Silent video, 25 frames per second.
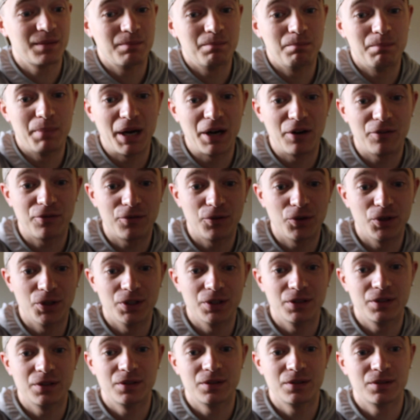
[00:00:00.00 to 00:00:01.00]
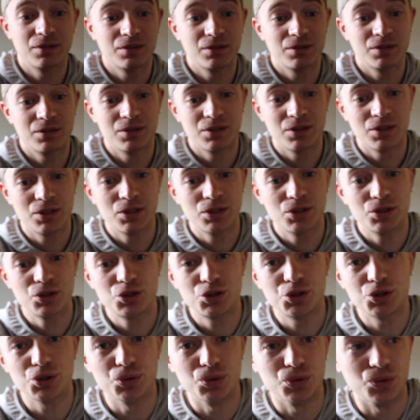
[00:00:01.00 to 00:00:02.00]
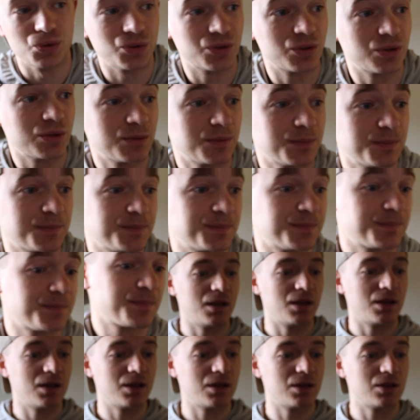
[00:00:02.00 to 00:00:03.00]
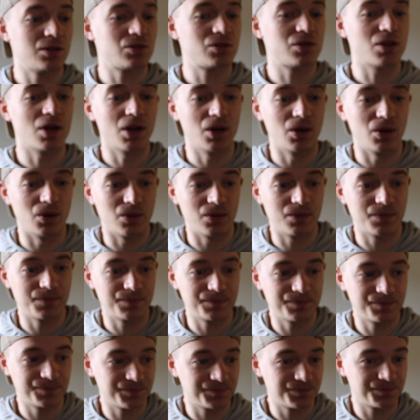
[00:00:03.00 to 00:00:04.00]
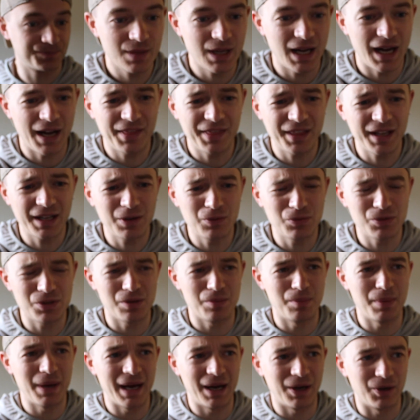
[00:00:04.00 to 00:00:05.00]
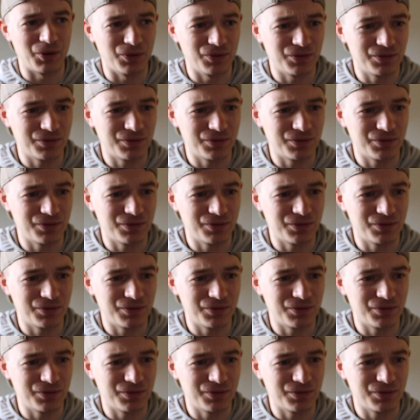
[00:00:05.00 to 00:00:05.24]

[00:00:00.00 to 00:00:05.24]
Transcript: barefoot shoes. So I think it was about